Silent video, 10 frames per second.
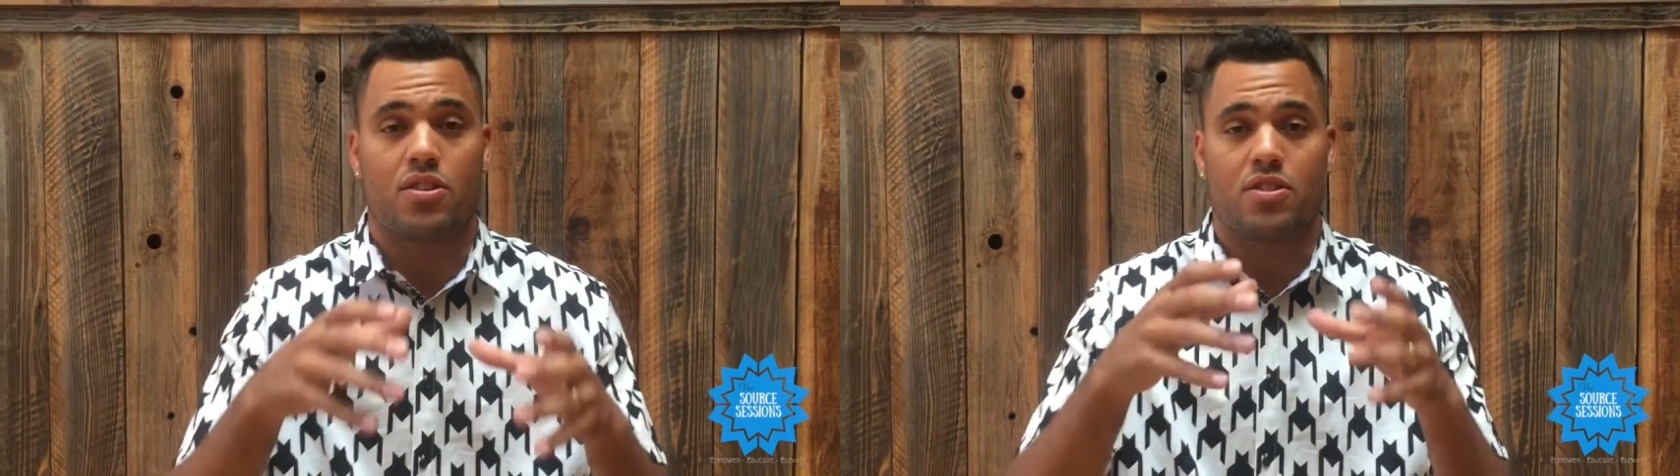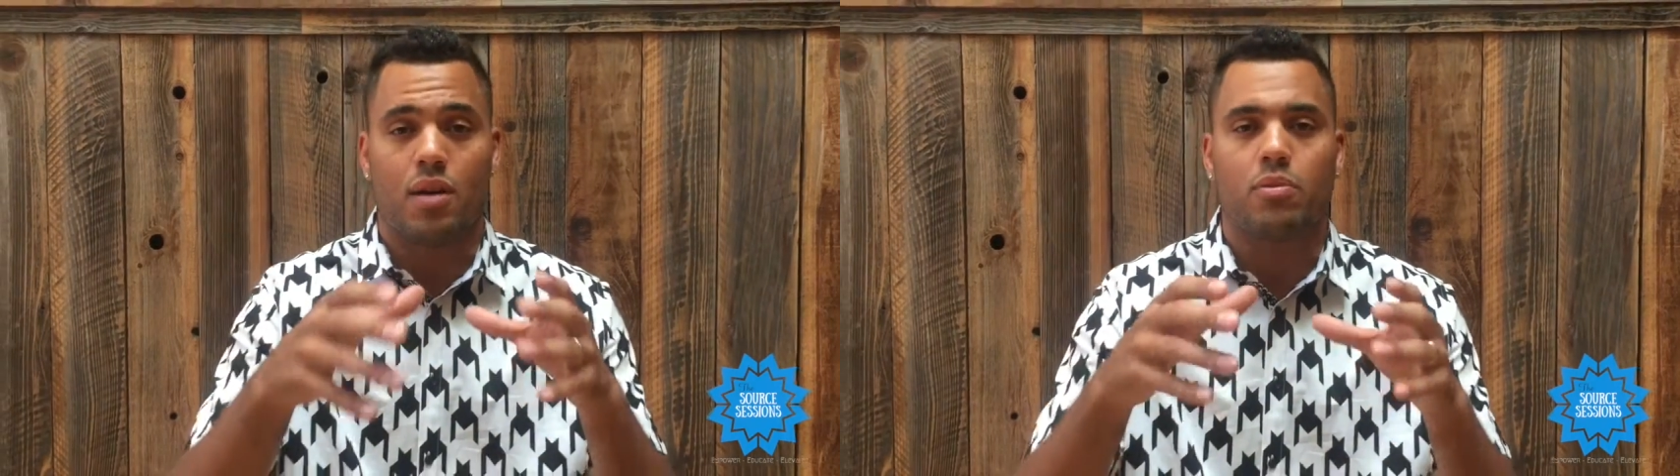
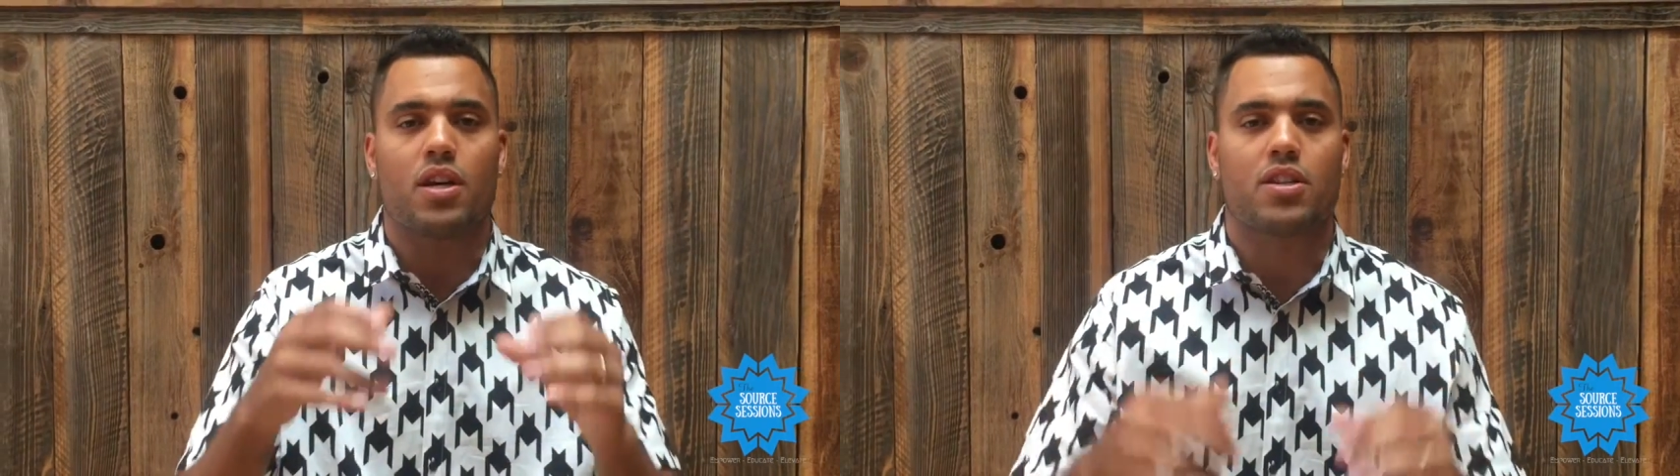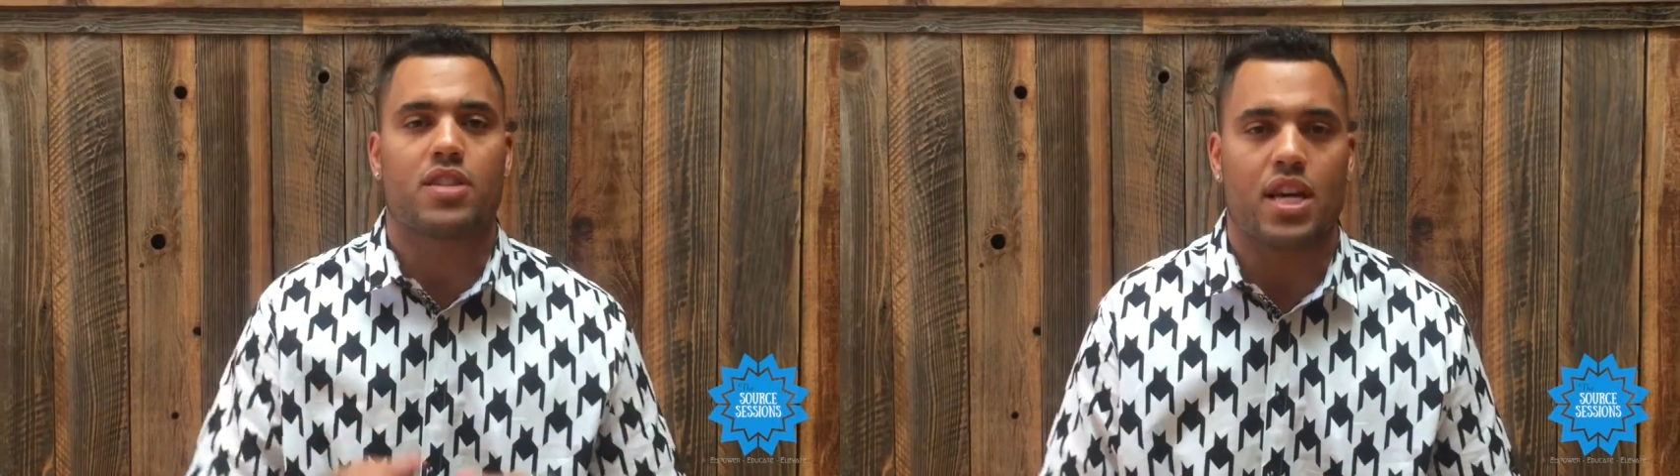
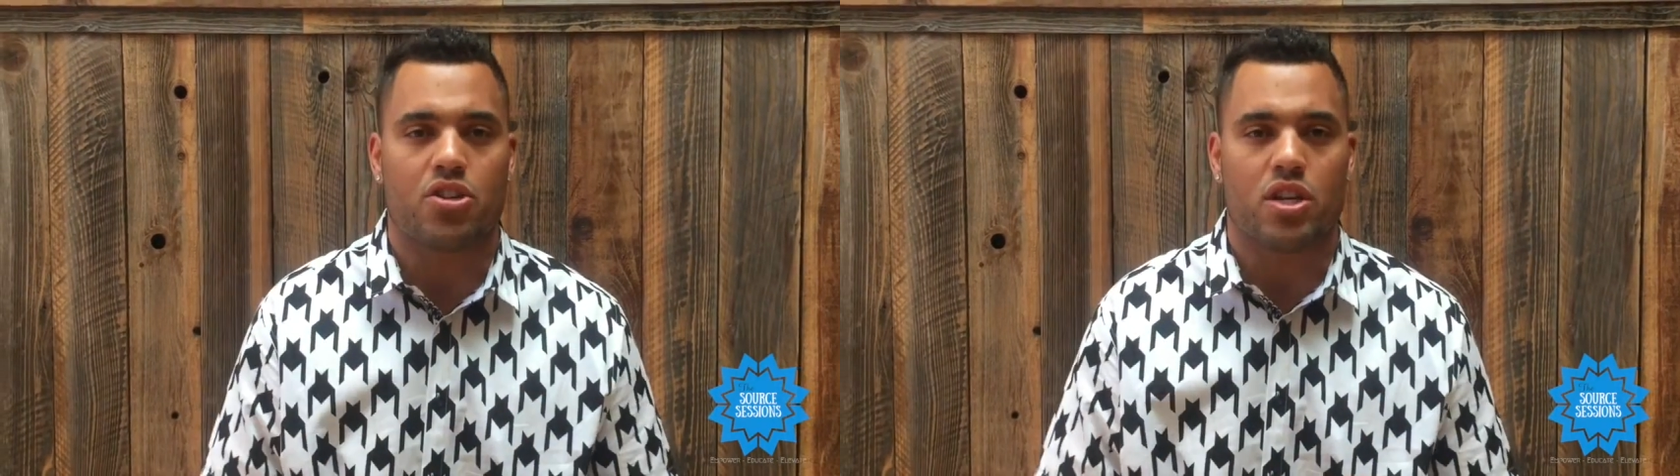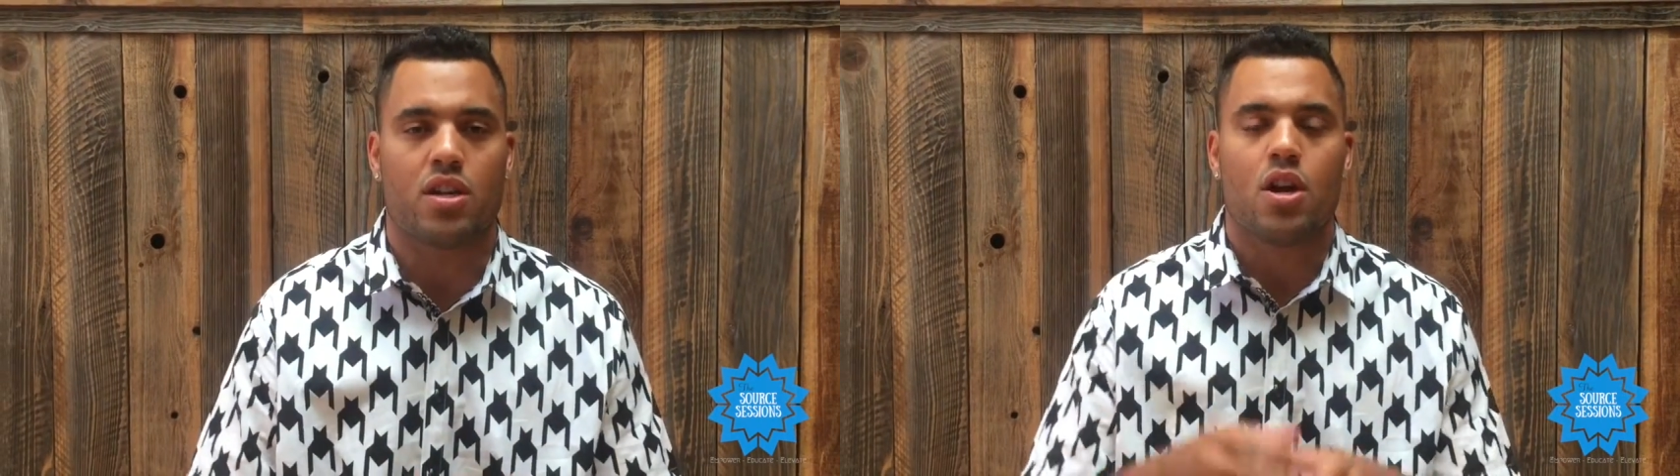
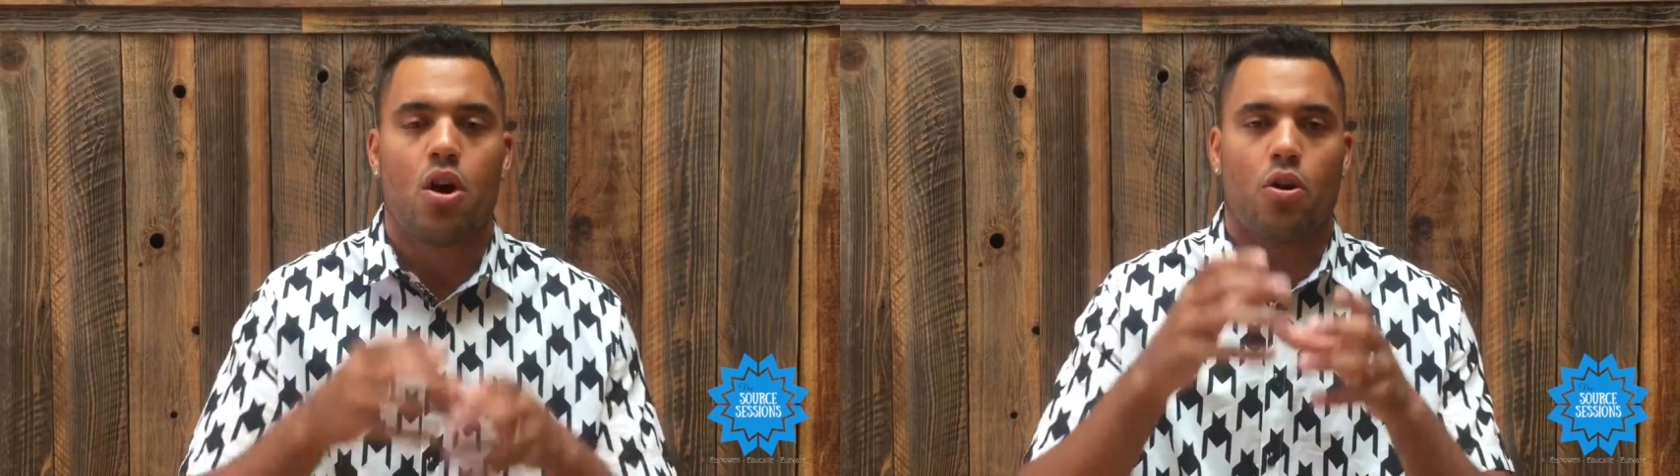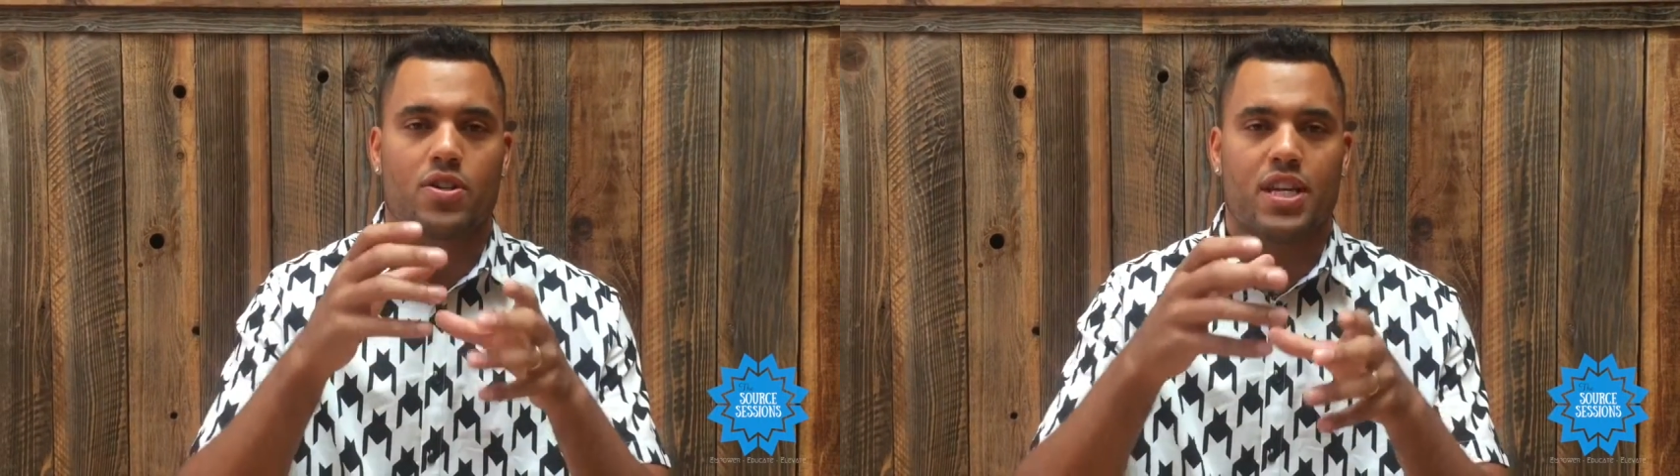subluxation
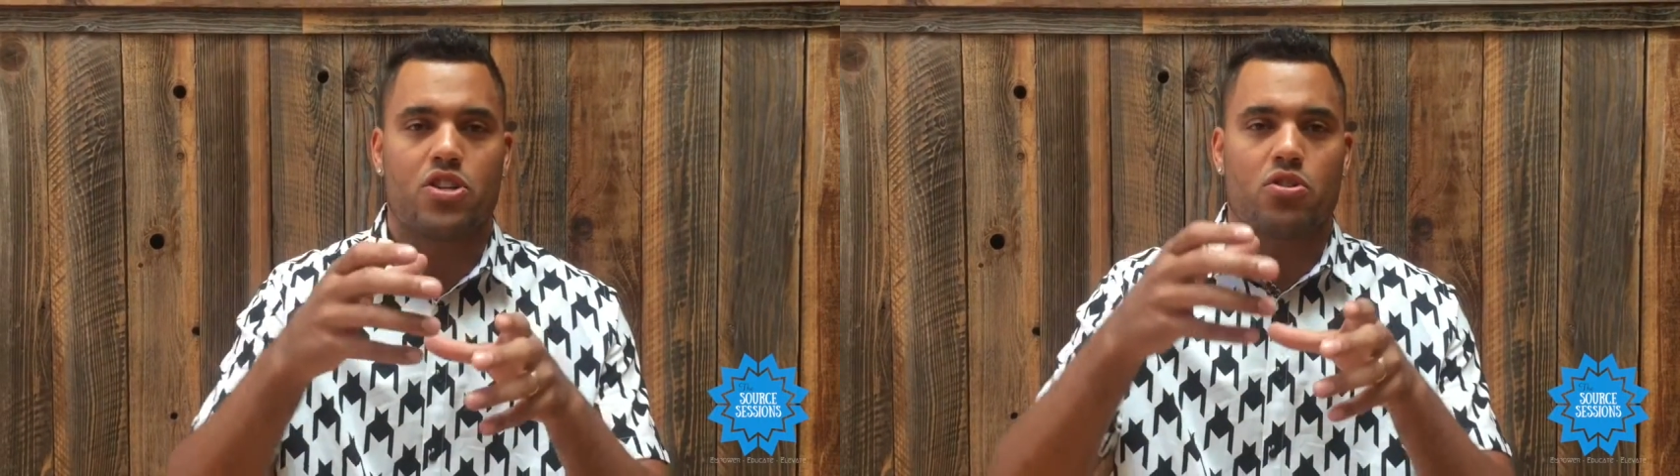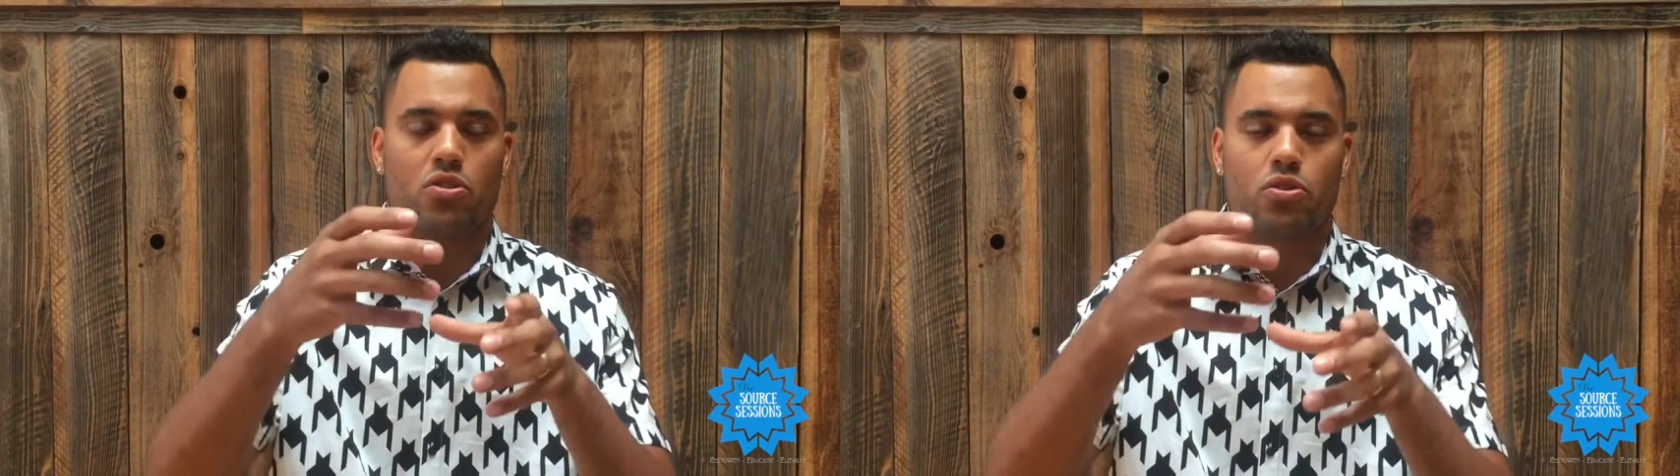or
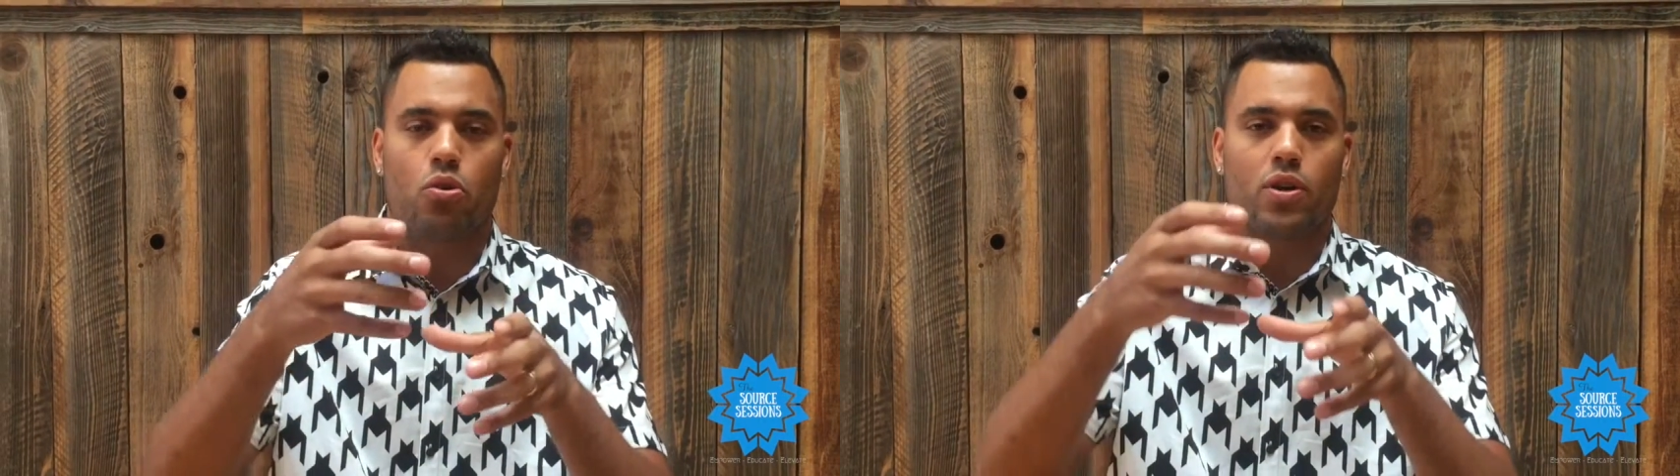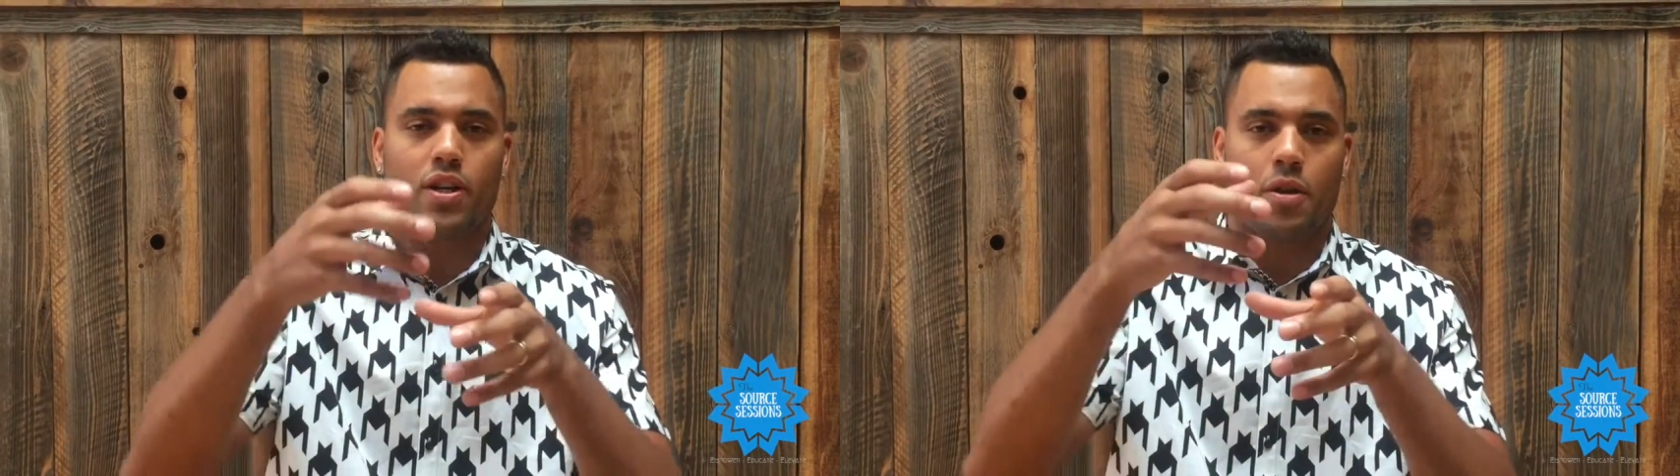tensional
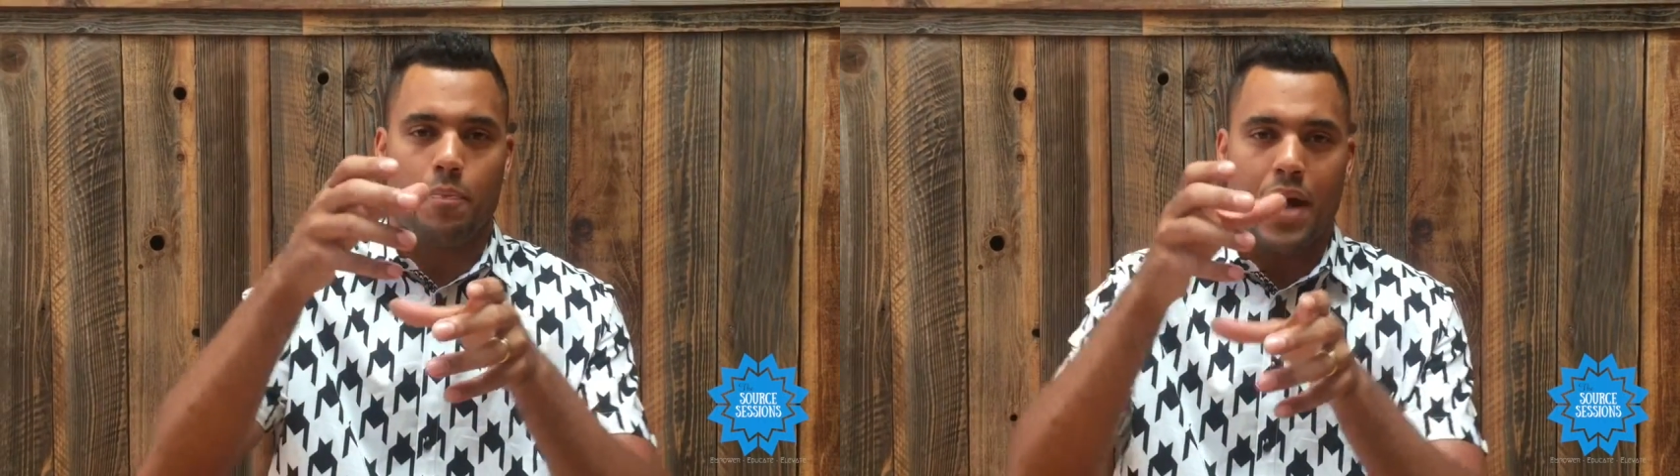torque